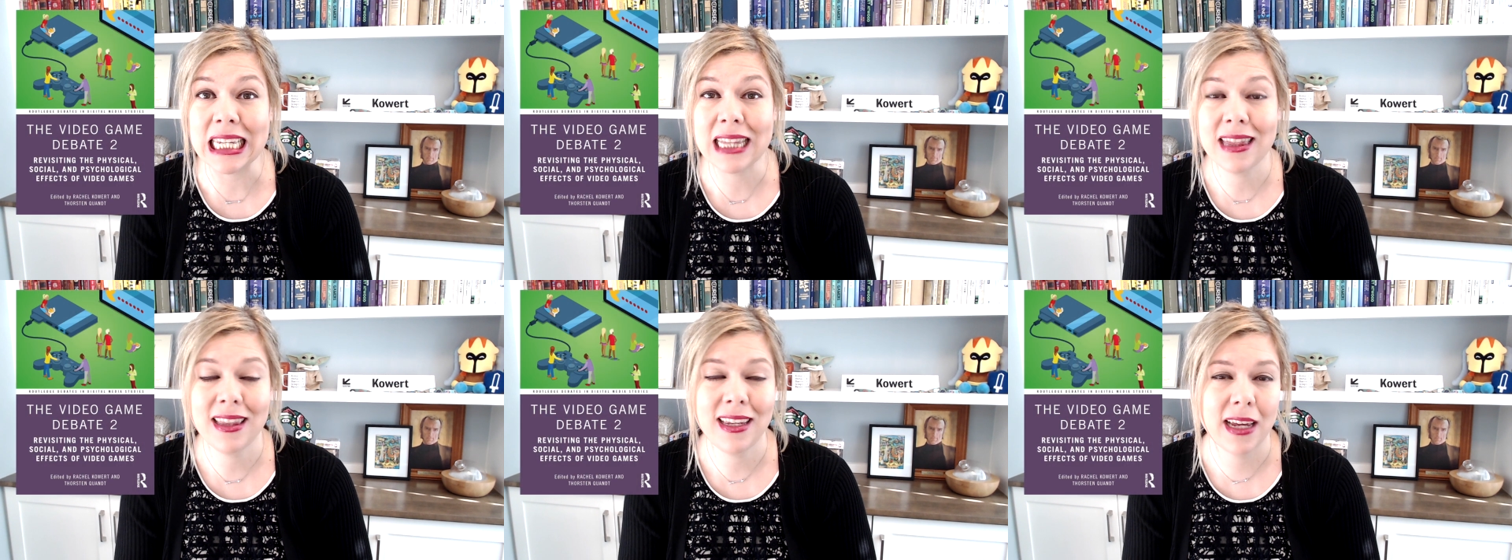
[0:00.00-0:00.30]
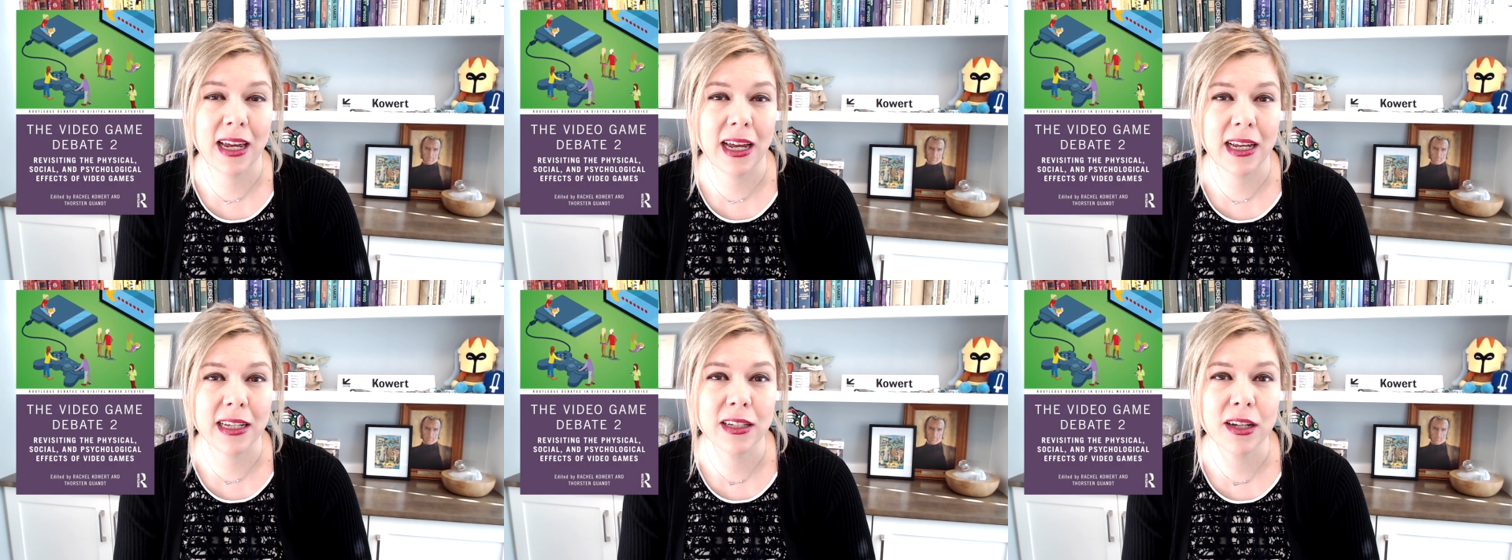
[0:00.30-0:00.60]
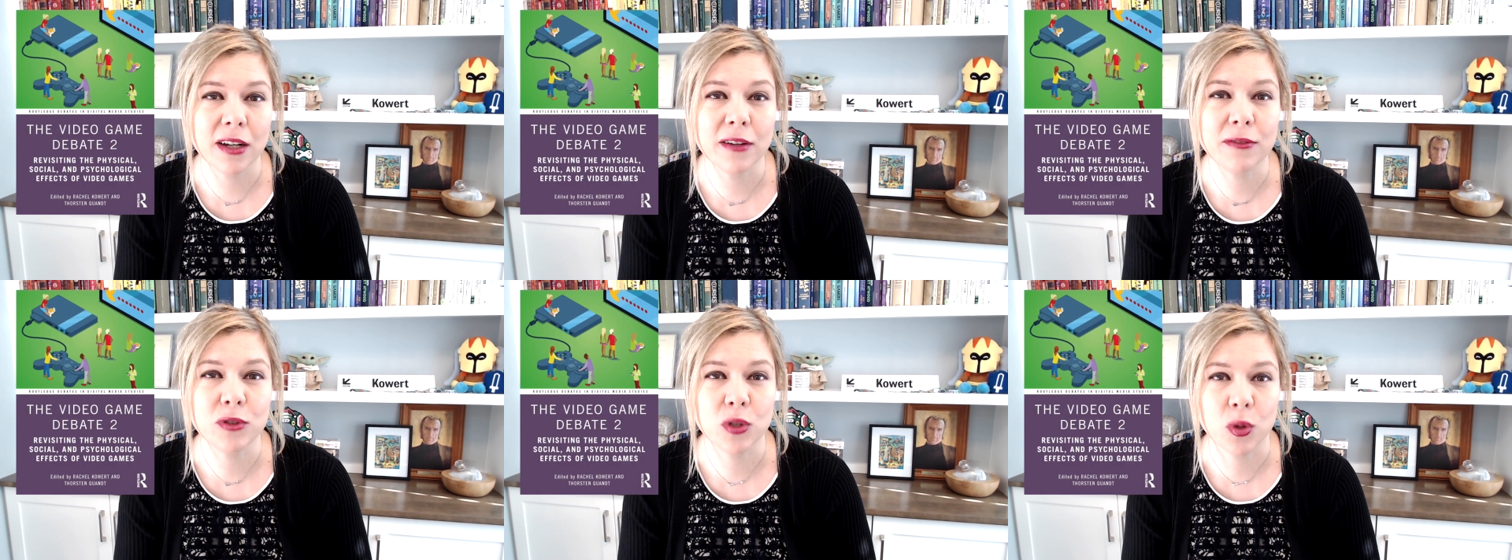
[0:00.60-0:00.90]
at the end
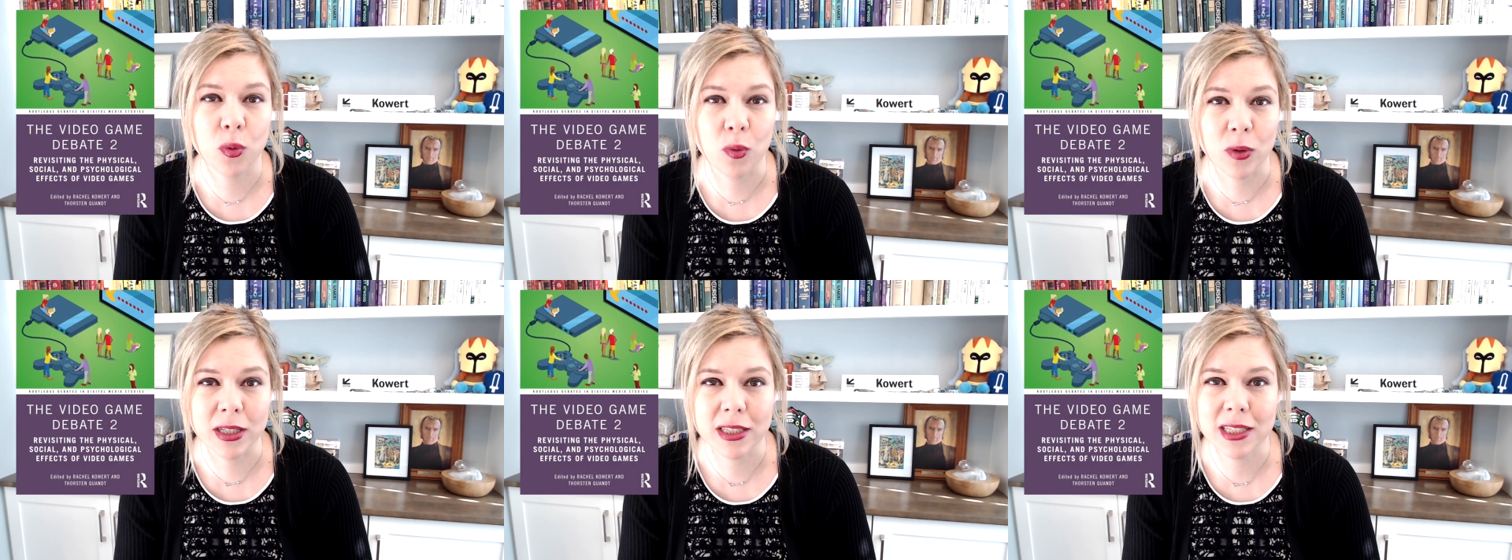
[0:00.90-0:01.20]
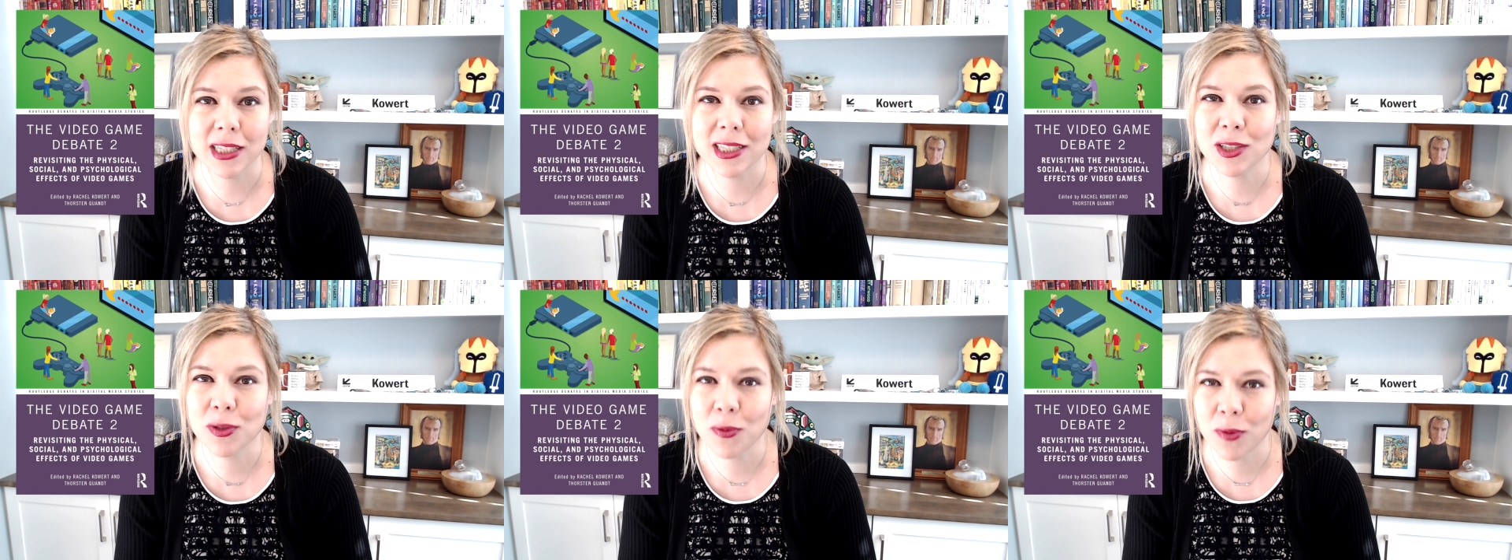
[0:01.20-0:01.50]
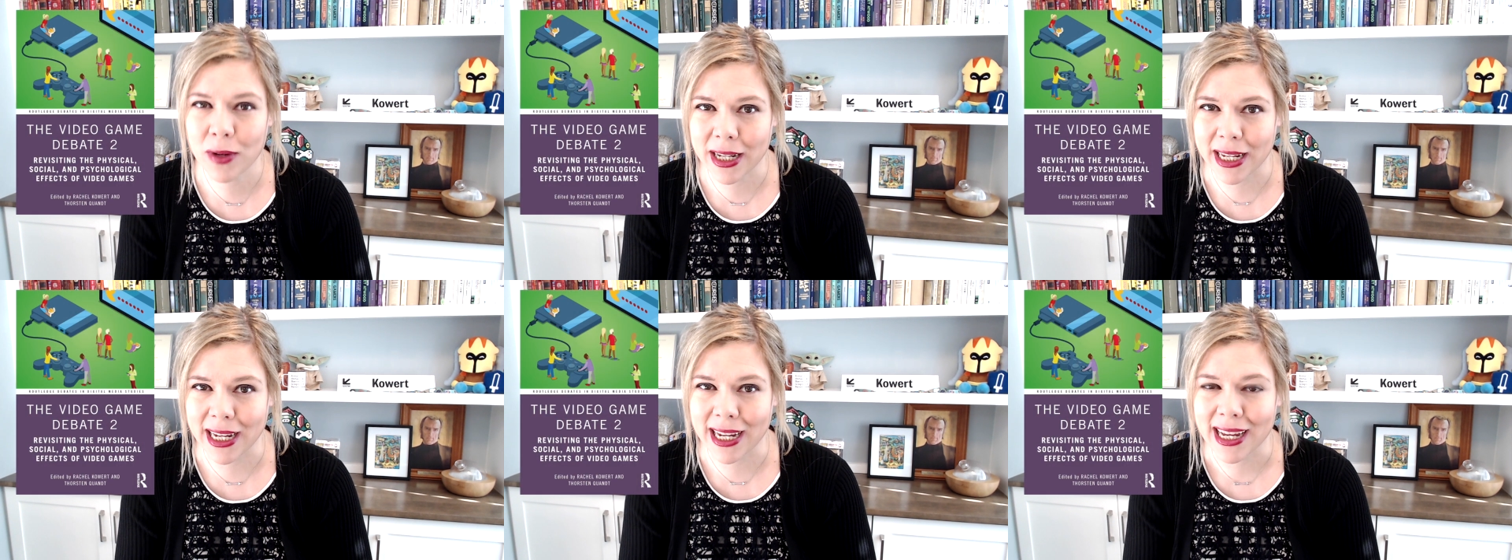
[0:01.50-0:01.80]
of
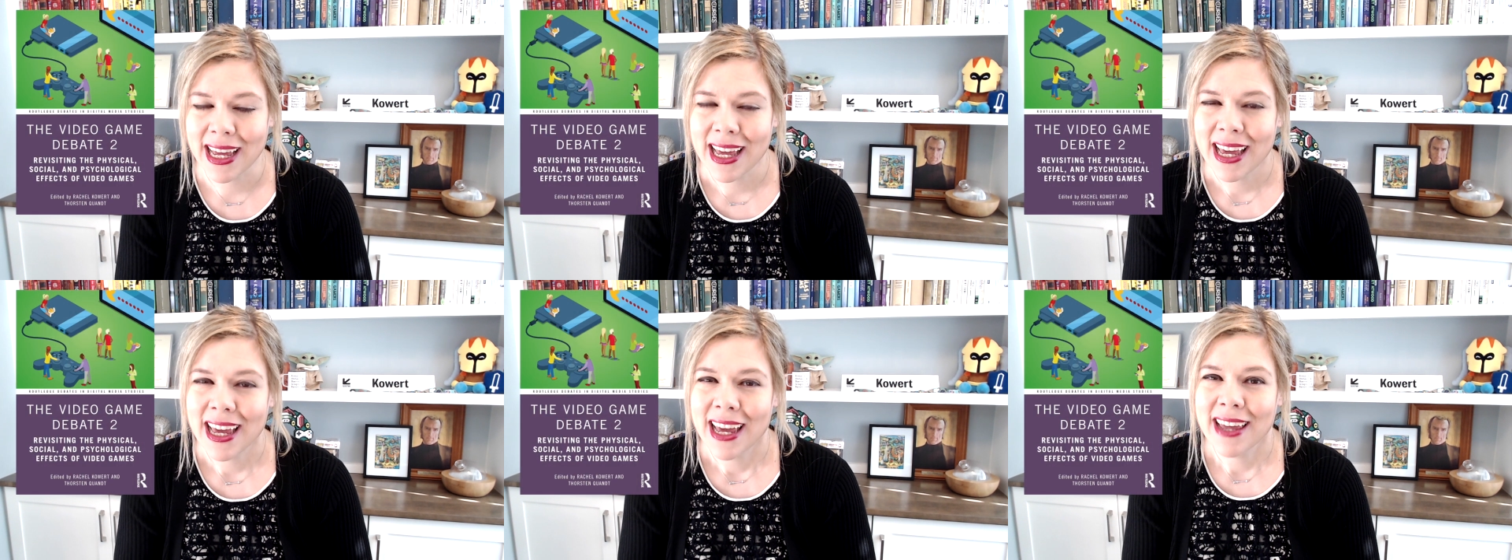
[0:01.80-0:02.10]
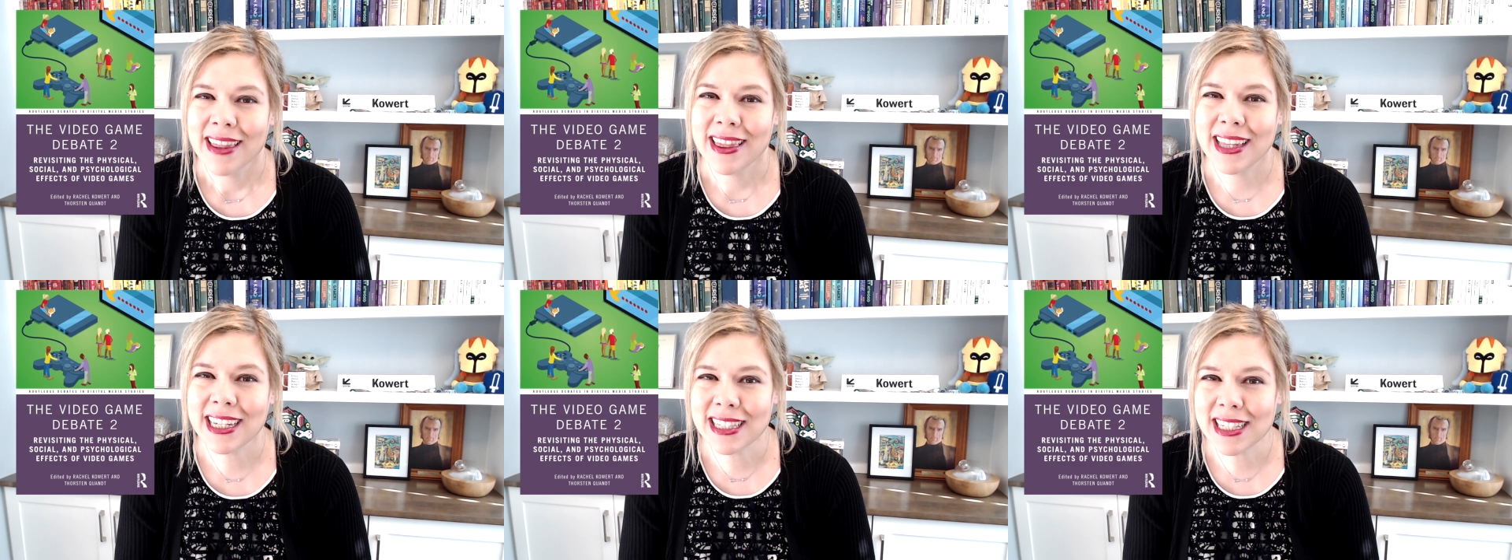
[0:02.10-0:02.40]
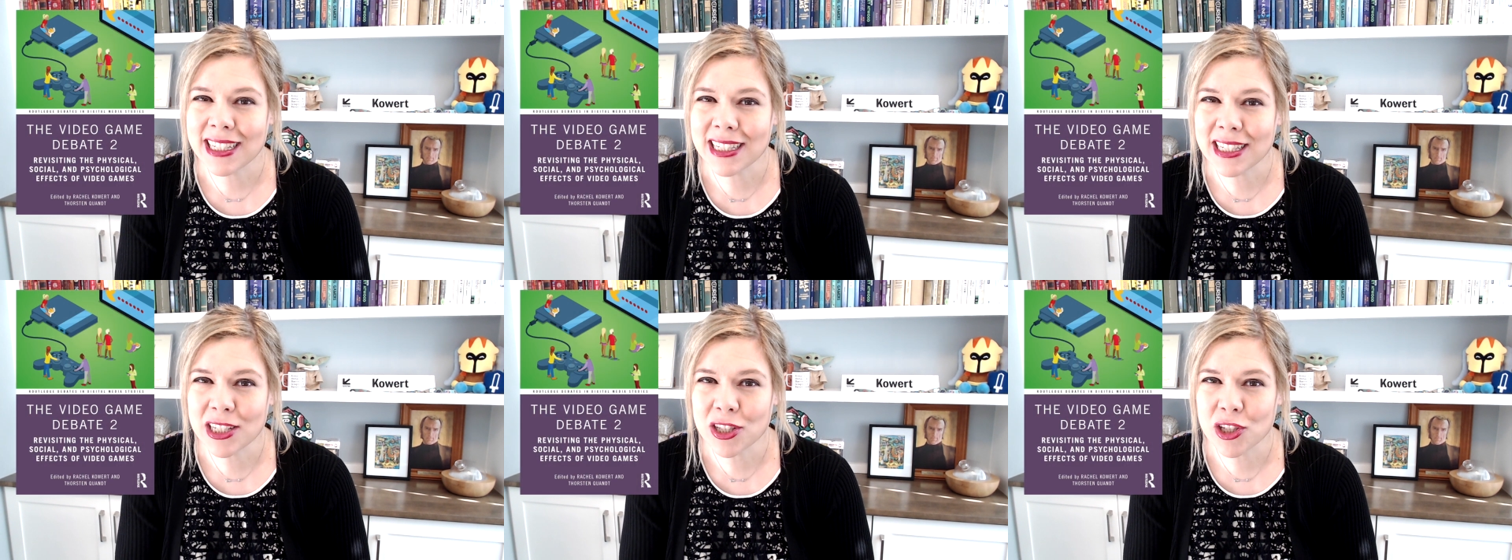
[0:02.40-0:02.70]
2020. This
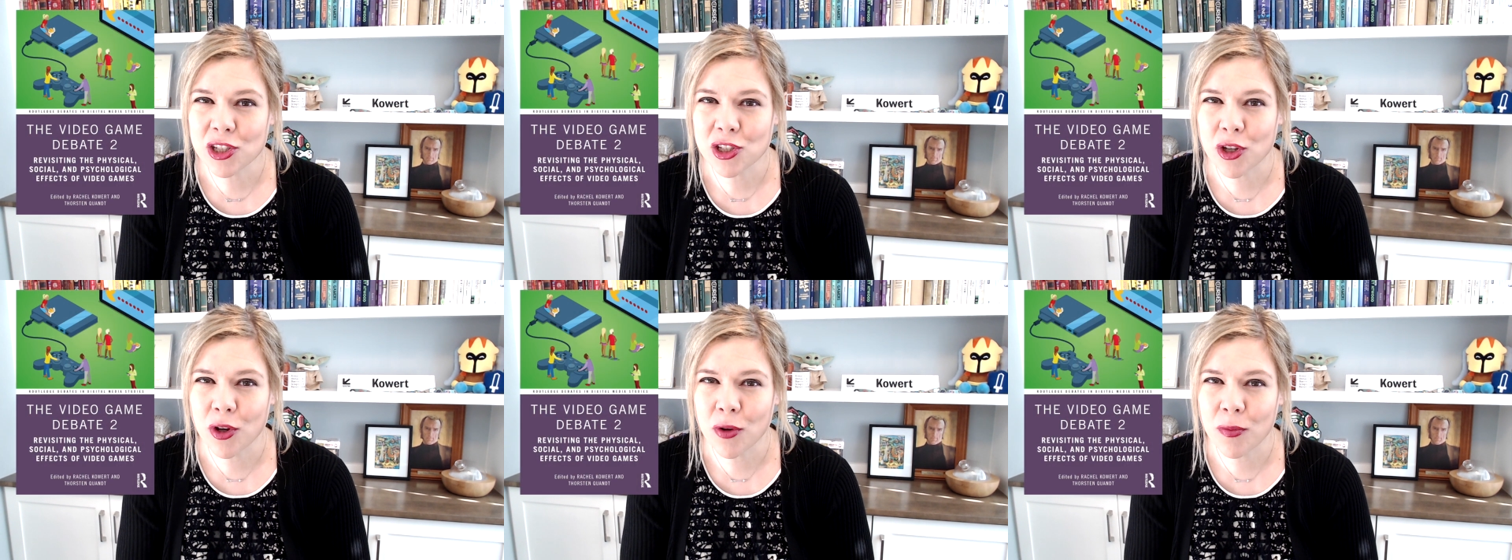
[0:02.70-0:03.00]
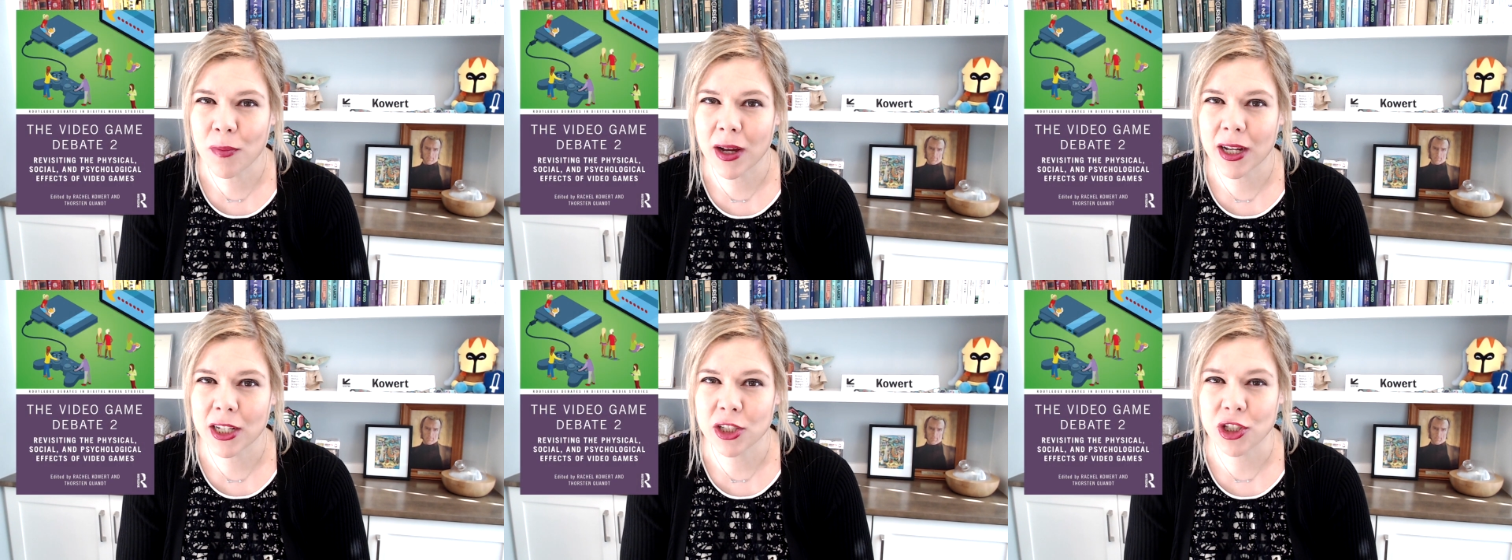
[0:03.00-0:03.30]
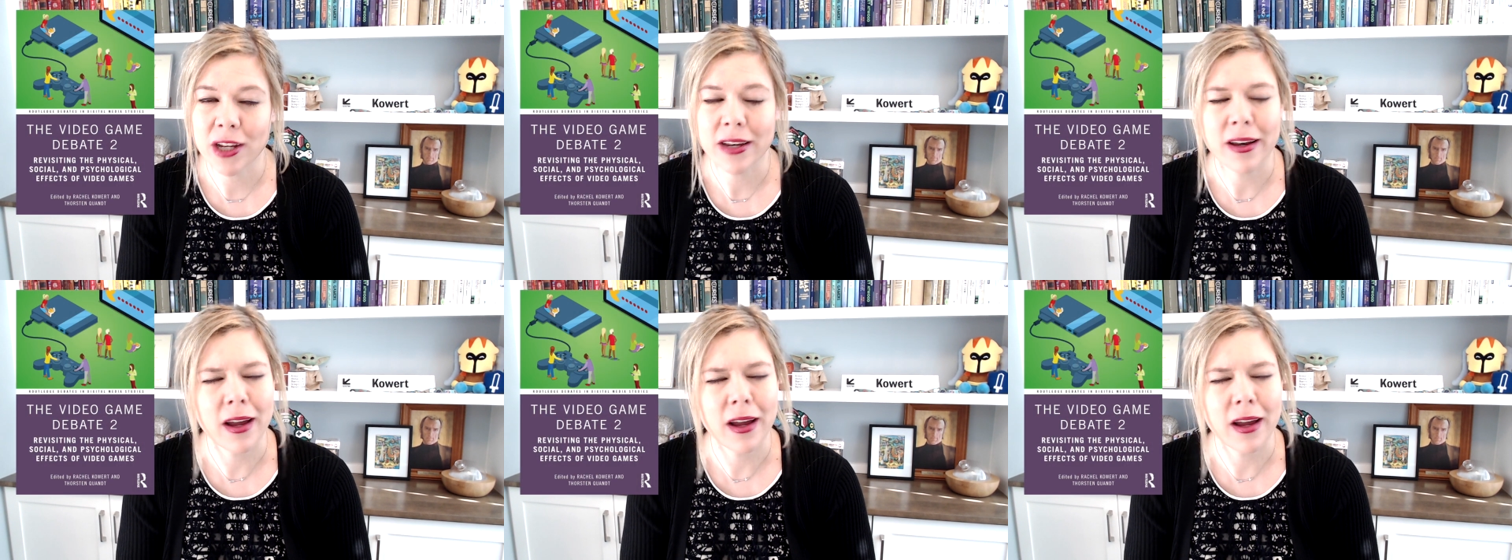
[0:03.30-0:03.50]
isn't so much an